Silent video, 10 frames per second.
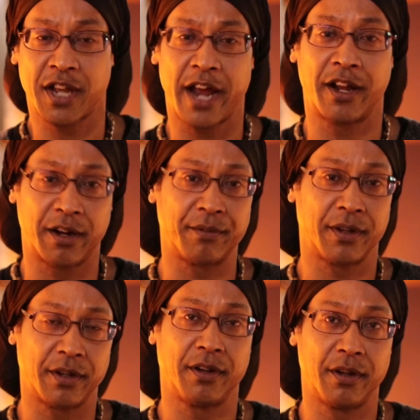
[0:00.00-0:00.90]
just kind
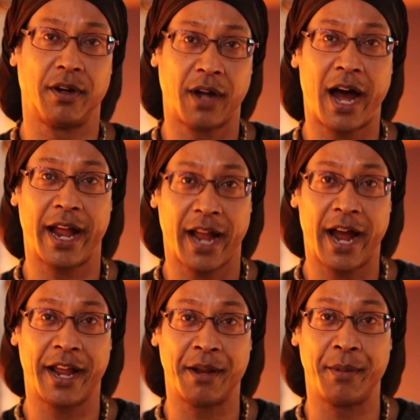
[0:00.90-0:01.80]
of
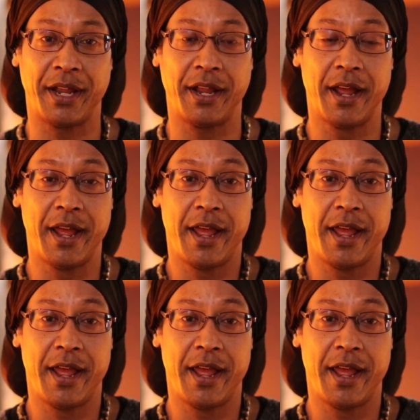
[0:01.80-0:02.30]
high-ing me.